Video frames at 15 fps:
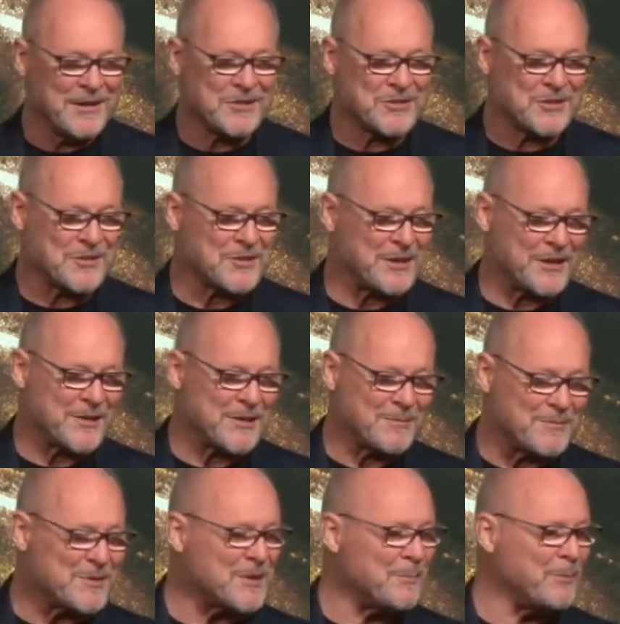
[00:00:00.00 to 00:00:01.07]
it's just got some
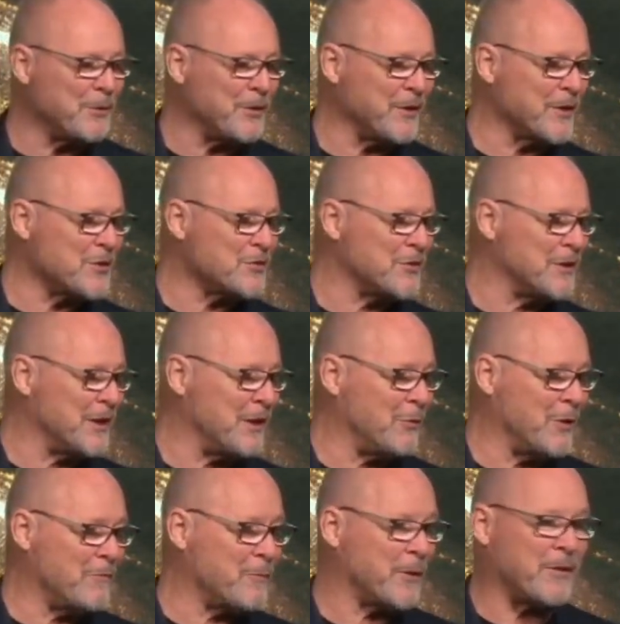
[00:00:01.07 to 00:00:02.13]
simple things to it. Now
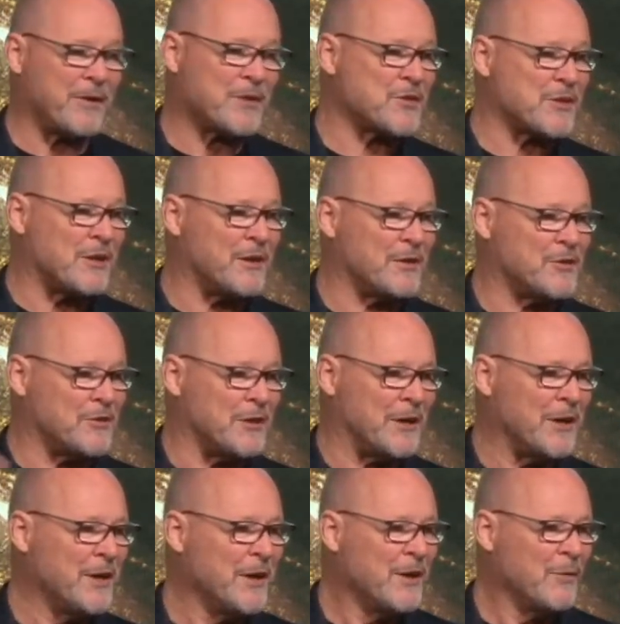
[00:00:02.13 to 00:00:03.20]
we've progressed on to
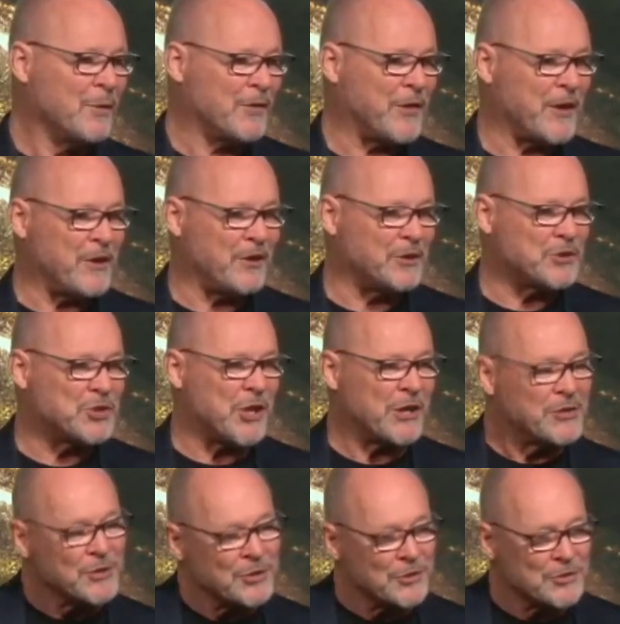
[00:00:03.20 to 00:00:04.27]
a, what they call
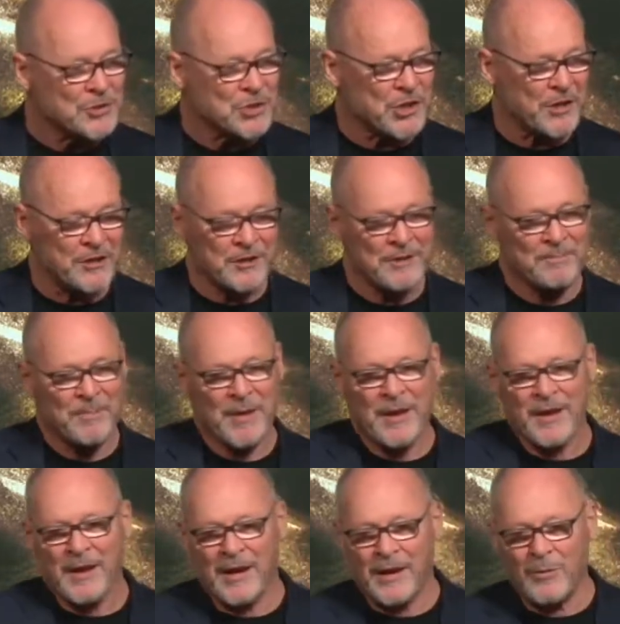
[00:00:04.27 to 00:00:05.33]
Gen 2 chair. And
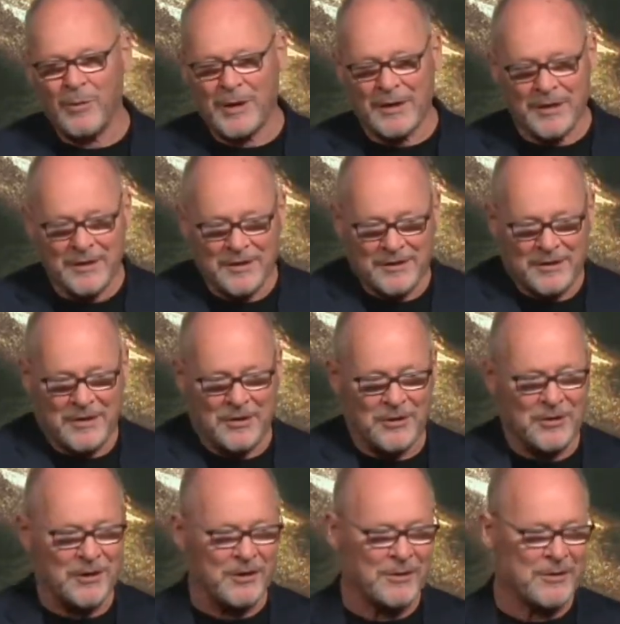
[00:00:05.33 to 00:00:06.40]
I want to
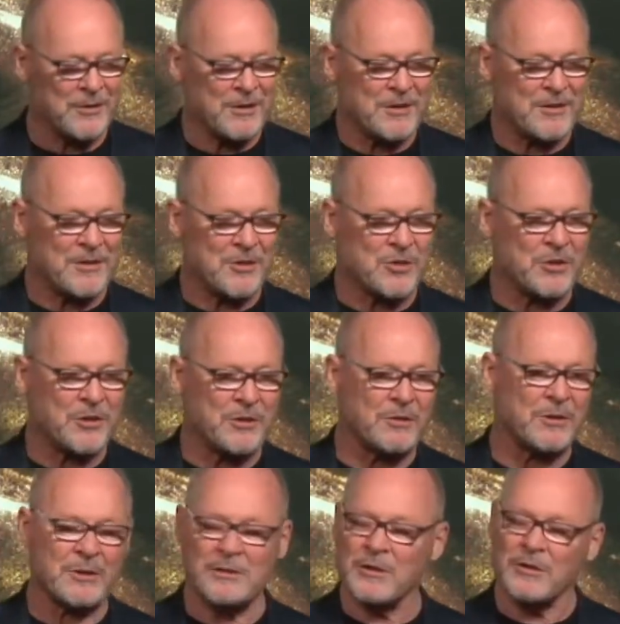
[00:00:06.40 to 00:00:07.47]
go to show you
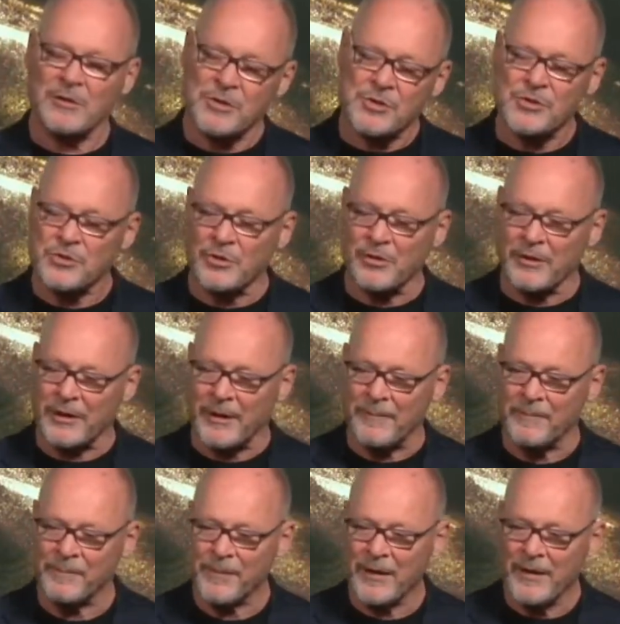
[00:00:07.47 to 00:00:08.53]
a little story.
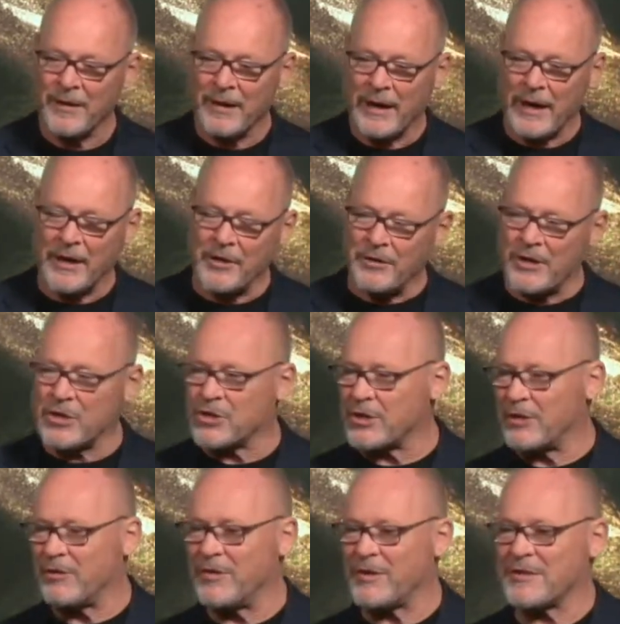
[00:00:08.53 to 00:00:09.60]
I know I
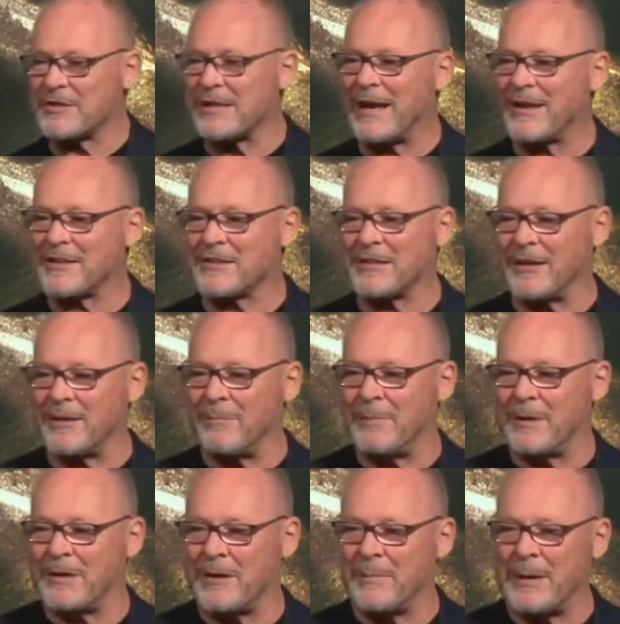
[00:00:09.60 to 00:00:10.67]
shared this last time,
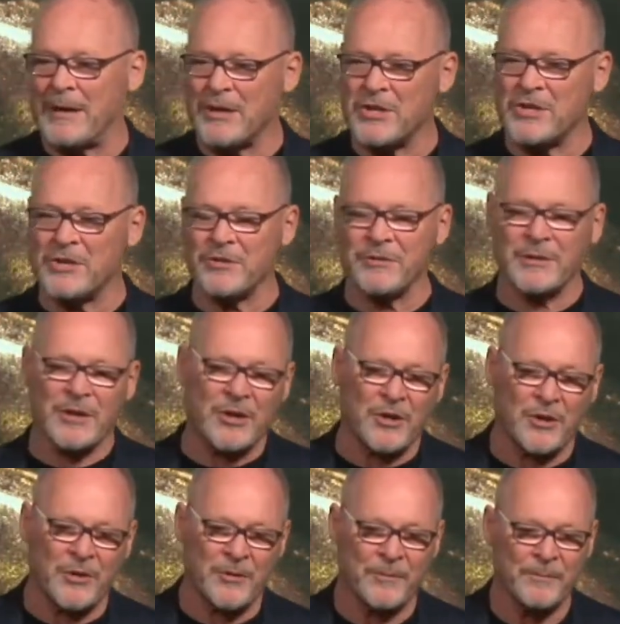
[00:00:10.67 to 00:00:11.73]
but about a year
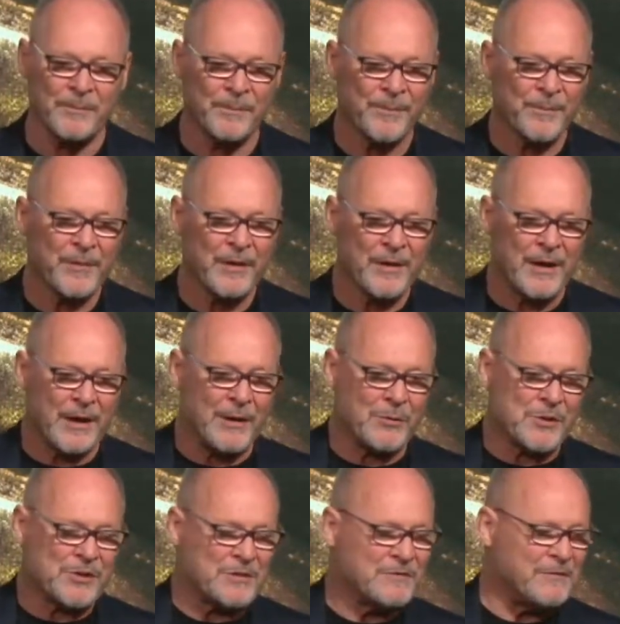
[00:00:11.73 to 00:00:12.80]
ago, I
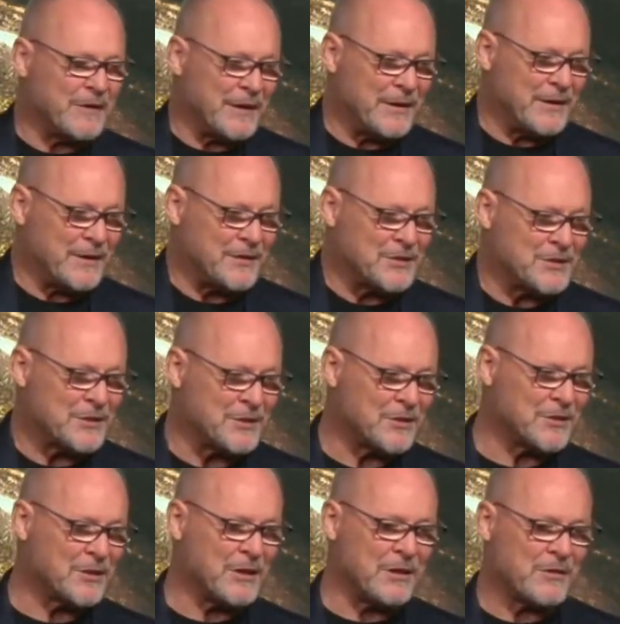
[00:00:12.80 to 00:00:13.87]
was invited to
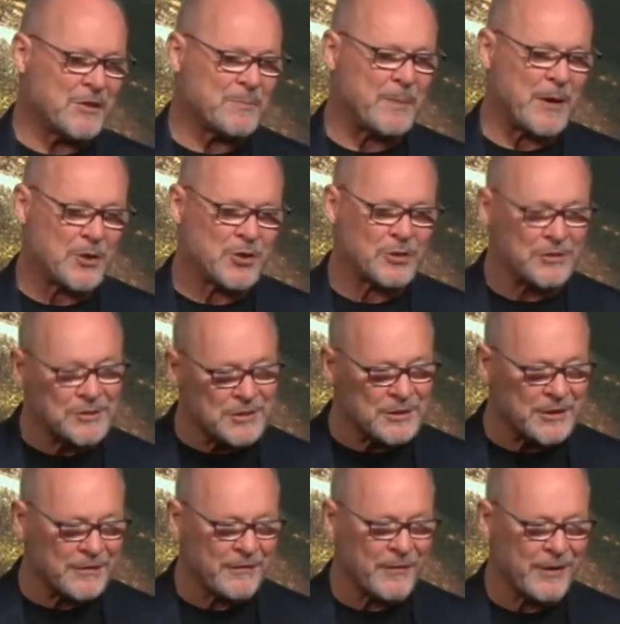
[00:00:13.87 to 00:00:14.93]
a special
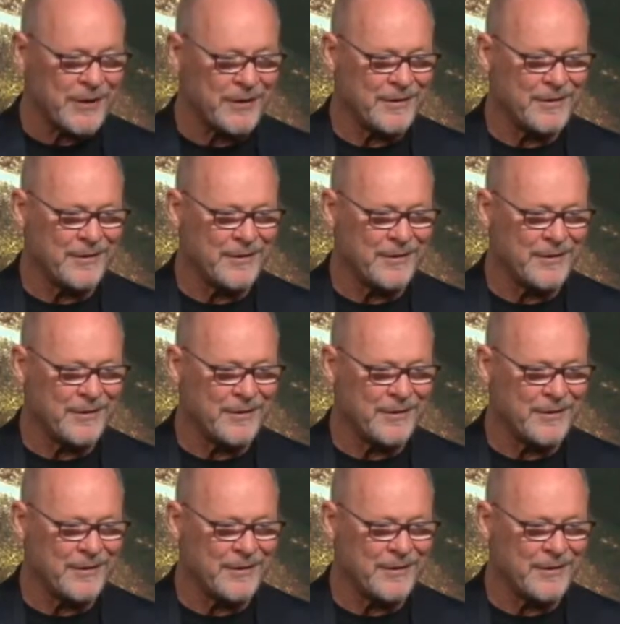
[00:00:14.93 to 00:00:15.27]
delivery.